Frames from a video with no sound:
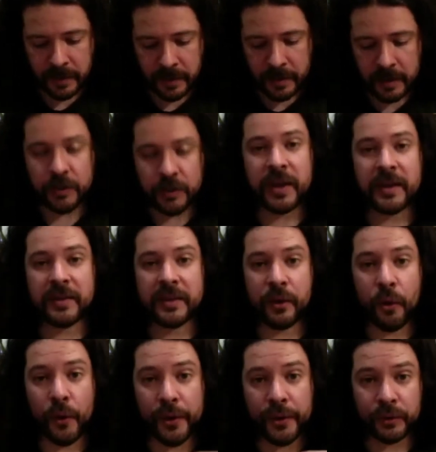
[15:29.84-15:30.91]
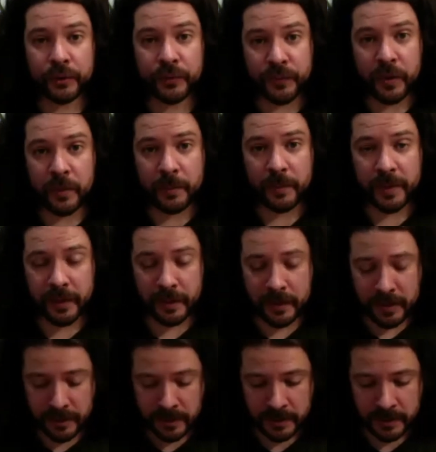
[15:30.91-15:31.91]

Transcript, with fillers: and you get the oils from the